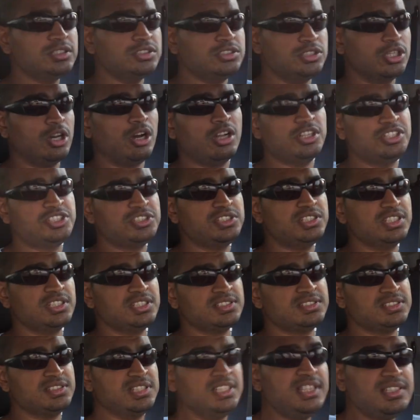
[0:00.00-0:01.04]
Dodge
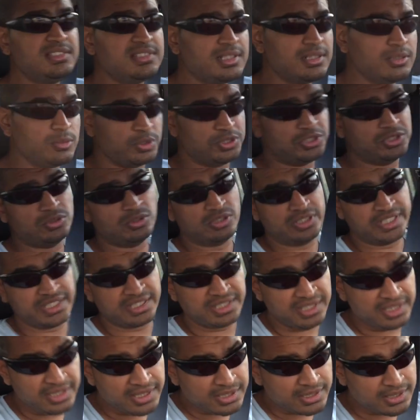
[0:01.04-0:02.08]
does diesel, which you don't get
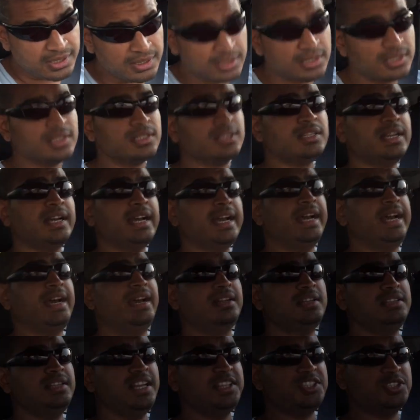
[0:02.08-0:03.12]
here,
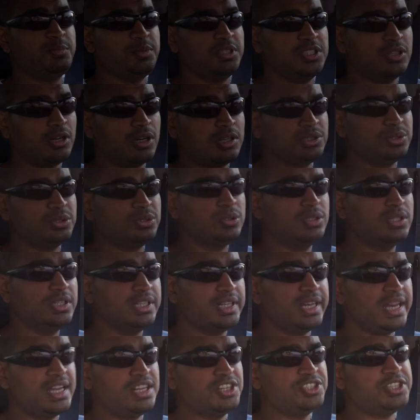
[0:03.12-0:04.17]
and 8-speed auto,
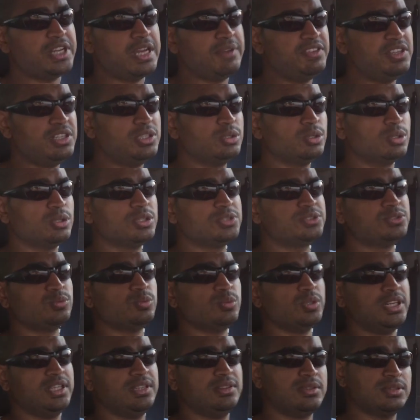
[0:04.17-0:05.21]
and Chevy goes
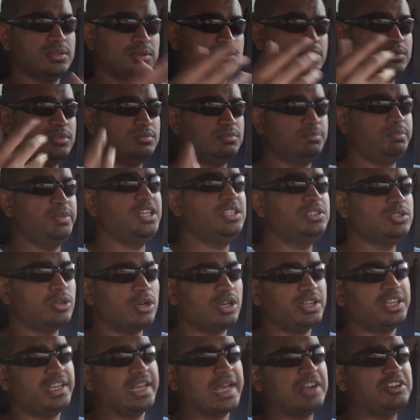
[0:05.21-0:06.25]
with big
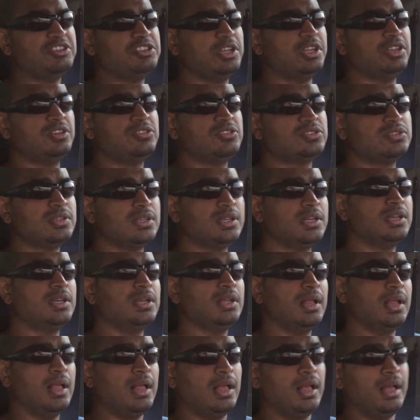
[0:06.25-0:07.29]
torquey engines
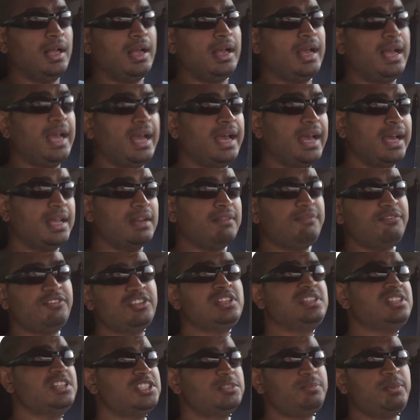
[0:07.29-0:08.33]
and
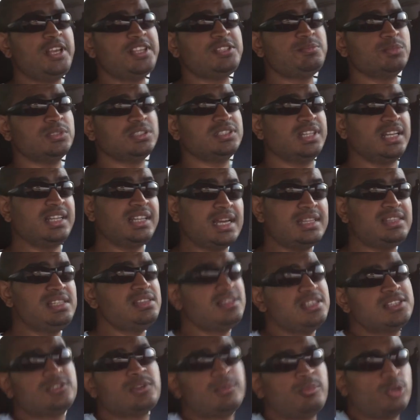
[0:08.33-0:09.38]
cylinder displacement. And I think
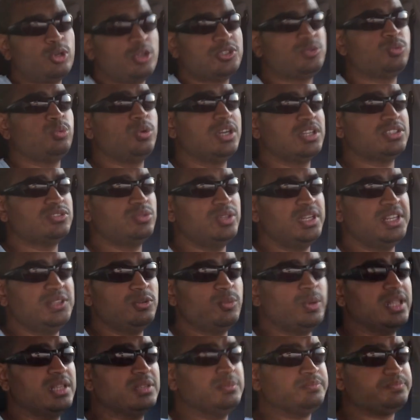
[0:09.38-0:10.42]
this approach works really
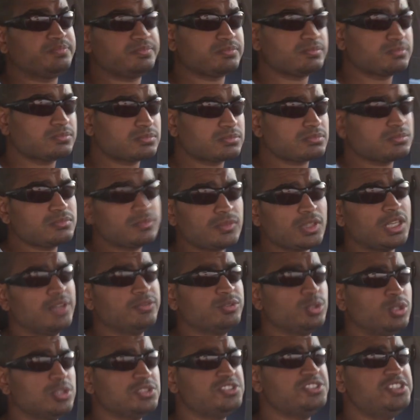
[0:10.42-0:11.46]
well. Of
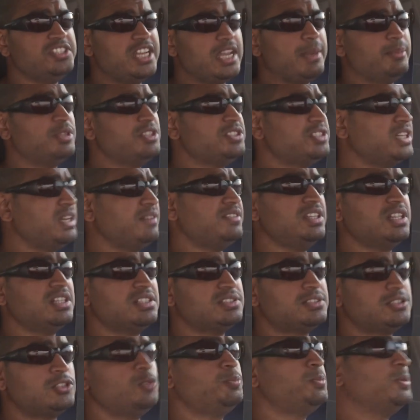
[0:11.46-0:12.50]
course, GM and Chevy are
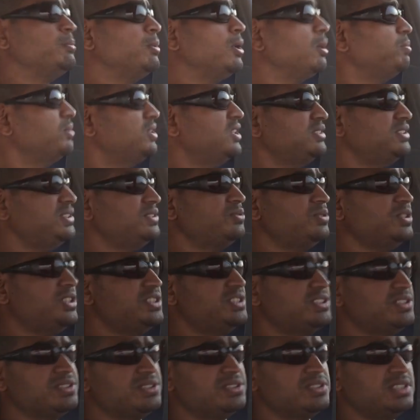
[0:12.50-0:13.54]
super popular in this
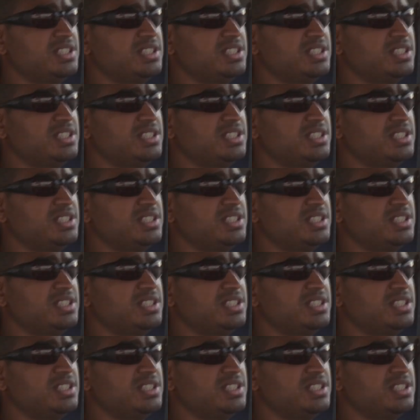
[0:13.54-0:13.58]
region, so